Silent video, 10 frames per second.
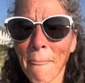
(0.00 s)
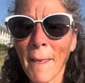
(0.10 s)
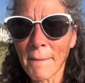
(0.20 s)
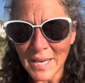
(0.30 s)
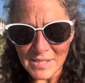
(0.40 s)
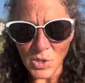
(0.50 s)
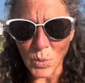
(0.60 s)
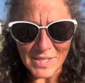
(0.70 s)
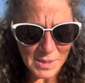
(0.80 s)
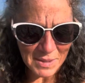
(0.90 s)
Because the
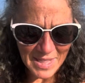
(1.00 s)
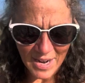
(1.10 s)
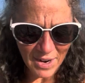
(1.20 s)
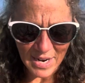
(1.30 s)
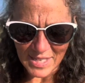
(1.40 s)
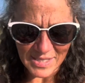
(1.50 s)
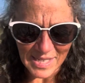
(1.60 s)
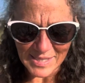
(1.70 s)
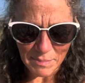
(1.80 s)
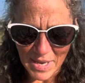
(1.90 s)
wisdom in there, it
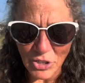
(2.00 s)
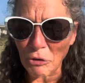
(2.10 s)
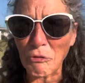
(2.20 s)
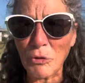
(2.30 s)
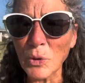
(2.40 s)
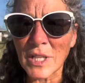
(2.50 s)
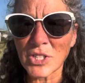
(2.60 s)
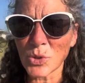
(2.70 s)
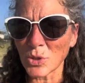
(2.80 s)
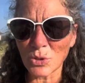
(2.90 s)
doesn't mean you're
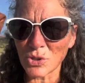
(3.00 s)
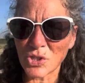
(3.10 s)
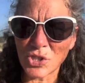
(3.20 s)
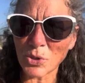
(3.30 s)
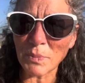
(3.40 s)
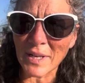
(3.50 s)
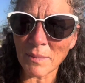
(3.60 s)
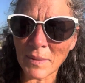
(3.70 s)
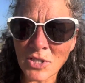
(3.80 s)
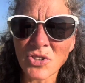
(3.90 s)
foolish or you're stupid. It
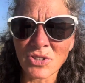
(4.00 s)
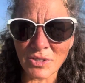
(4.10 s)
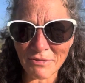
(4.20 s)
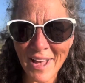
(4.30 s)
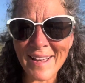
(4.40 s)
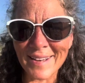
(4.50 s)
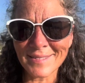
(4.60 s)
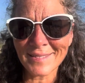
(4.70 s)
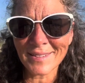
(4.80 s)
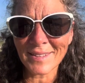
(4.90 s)
means you're divine.
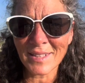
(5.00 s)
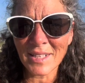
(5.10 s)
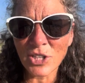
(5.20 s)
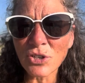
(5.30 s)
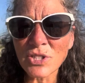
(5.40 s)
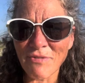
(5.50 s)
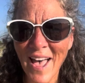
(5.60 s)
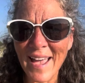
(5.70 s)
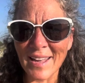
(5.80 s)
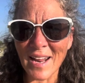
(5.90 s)
You're
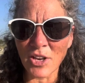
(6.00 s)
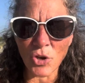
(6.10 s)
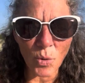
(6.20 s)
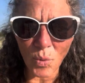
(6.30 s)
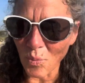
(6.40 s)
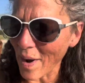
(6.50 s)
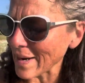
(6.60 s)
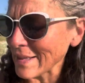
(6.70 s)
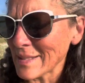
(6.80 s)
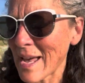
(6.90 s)
divine and you are right
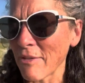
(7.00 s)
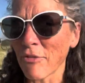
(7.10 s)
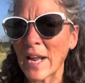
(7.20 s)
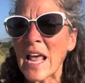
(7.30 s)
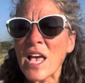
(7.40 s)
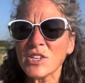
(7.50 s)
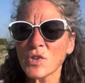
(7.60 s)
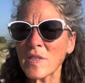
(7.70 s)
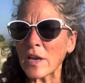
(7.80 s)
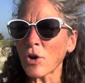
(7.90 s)
on time, friend. So
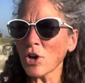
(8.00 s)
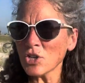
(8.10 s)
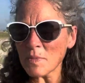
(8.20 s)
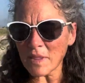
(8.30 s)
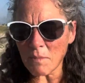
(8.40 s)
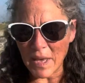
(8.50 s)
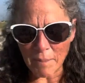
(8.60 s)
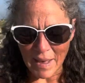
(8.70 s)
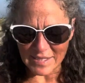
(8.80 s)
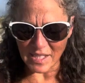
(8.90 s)
the encouragement, the big
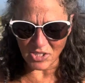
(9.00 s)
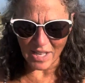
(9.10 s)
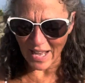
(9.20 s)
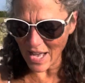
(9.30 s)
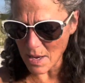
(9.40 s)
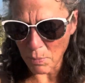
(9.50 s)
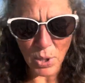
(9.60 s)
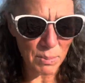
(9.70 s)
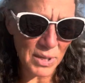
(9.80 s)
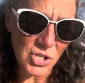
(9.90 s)
message, like I could pull
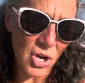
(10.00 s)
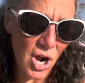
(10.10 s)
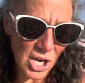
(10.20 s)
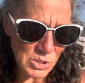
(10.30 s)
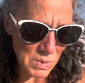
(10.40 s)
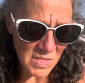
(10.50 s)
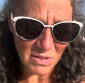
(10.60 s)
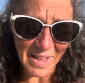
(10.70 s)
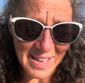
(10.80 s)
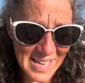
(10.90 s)
a bunch of cards, but they're
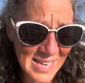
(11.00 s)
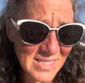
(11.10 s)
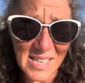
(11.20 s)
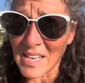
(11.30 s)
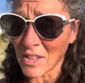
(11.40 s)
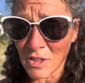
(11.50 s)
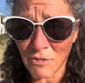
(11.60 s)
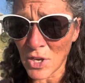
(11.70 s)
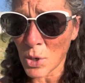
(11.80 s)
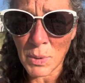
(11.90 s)
like, it is in the
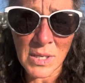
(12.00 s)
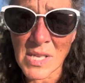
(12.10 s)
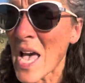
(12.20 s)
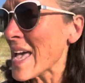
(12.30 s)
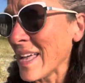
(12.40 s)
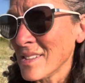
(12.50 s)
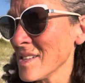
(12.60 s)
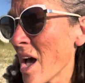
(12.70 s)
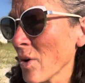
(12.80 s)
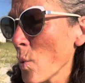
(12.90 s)
few because it's
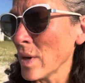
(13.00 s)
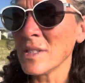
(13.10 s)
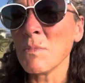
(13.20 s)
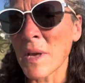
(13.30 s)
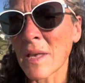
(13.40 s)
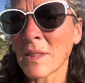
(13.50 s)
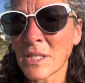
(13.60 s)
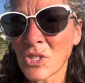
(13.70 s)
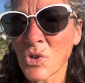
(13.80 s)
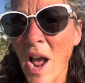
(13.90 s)
not going to be in the
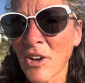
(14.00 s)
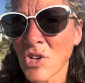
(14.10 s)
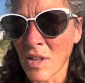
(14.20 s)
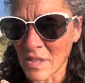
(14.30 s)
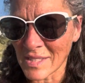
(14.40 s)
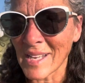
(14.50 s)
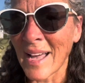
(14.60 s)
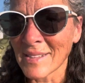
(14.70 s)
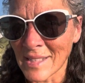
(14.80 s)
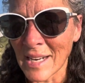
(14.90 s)
distraction, the
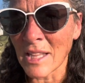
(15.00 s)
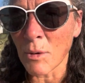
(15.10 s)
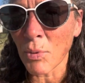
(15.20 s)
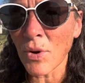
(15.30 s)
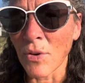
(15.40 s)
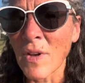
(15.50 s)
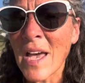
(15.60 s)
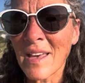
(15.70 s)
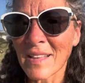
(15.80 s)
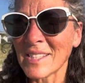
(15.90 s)
signs, and in the proof.
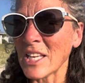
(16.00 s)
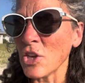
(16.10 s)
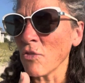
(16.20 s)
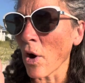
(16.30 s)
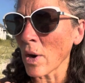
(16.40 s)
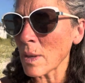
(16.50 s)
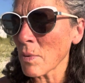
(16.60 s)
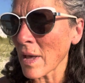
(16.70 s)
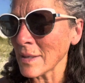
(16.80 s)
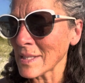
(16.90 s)
They said you've already
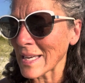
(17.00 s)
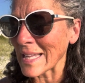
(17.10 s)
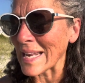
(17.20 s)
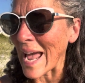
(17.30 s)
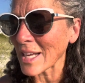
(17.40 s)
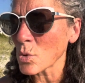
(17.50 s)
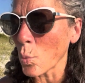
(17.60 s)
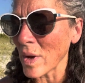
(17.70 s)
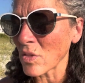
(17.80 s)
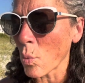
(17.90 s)
begun to connect
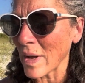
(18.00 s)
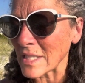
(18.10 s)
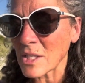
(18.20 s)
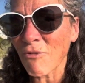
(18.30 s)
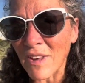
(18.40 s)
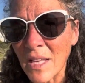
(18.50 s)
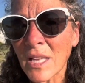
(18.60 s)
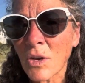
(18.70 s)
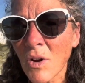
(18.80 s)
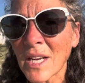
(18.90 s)
with what is
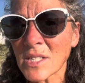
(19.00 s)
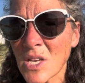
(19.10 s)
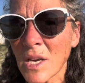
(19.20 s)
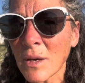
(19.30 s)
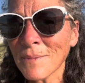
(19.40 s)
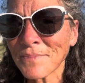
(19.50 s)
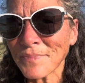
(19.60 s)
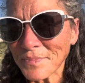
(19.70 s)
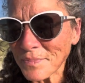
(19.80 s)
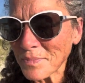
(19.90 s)
feeling right to you
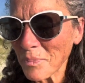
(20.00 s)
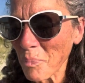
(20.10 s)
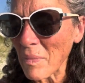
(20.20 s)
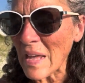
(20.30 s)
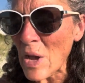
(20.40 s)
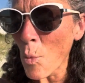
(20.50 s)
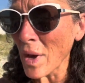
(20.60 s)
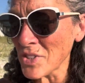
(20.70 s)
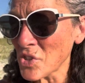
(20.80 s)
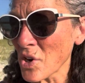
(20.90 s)
and
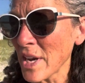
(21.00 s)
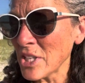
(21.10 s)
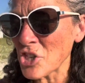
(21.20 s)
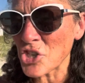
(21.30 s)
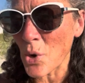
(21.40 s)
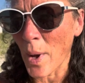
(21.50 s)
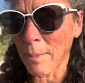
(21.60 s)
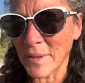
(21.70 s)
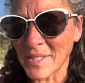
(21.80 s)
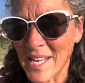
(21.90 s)
what is starting to show up
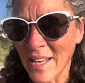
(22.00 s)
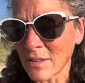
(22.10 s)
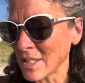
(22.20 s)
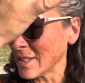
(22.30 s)
and tingle and